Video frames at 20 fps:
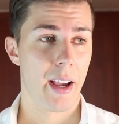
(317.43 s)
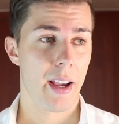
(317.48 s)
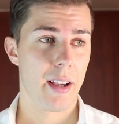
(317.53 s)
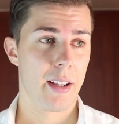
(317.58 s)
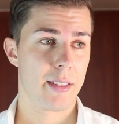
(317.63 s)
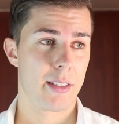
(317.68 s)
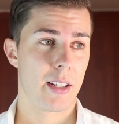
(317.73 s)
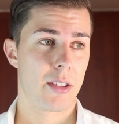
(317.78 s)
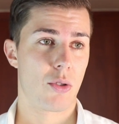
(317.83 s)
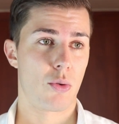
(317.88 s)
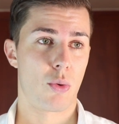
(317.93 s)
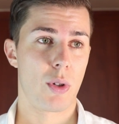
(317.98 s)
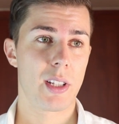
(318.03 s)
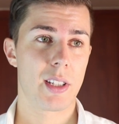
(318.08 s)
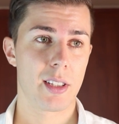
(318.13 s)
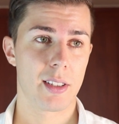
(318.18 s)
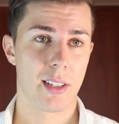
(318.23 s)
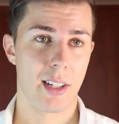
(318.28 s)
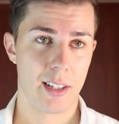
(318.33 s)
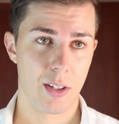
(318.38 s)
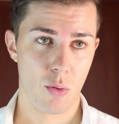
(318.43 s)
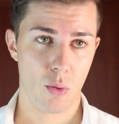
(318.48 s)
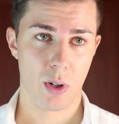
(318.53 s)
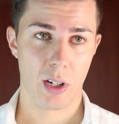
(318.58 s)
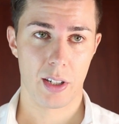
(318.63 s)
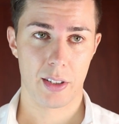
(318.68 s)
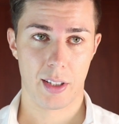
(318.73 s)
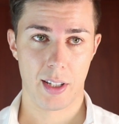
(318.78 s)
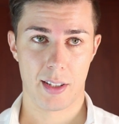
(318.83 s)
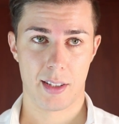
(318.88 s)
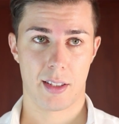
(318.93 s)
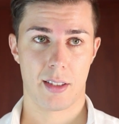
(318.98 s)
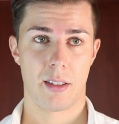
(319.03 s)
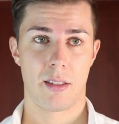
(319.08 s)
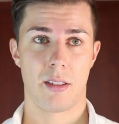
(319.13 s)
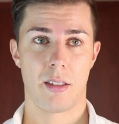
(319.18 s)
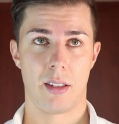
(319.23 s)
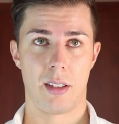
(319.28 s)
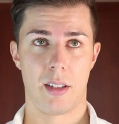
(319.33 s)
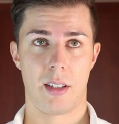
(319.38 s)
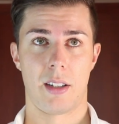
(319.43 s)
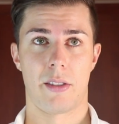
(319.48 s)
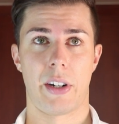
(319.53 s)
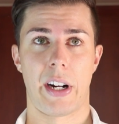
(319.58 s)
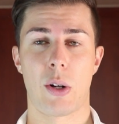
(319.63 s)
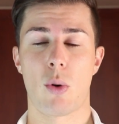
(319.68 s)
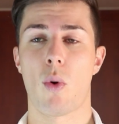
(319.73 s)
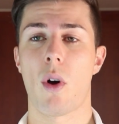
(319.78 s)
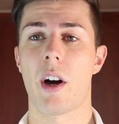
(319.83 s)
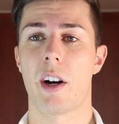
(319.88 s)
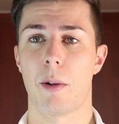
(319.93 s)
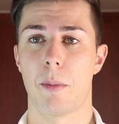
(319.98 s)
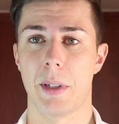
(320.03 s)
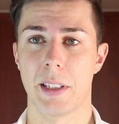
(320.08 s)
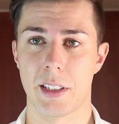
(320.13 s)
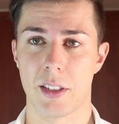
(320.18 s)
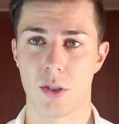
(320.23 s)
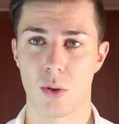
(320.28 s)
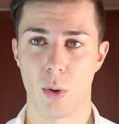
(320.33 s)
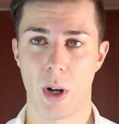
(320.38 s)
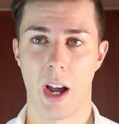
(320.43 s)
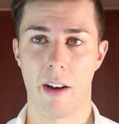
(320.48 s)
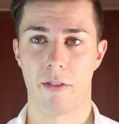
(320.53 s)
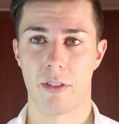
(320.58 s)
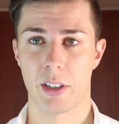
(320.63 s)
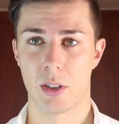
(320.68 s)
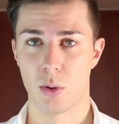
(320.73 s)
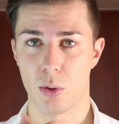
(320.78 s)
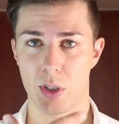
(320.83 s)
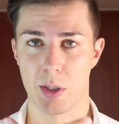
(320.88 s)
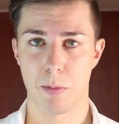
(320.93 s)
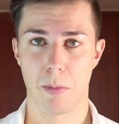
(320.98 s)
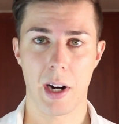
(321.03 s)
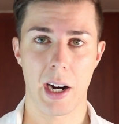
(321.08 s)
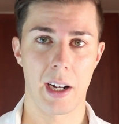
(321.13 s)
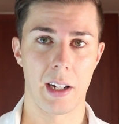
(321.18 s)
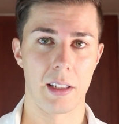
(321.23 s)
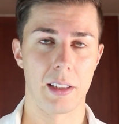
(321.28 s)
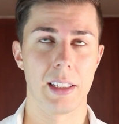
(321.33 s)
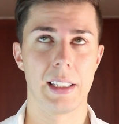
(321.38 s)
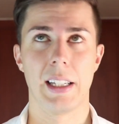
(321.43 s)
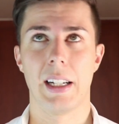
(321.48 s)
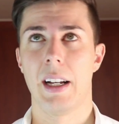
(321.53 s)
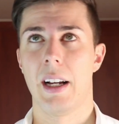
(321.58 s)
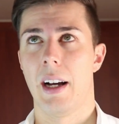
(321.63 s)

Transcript: Is it written anywhere that's a requirement to have a good smile?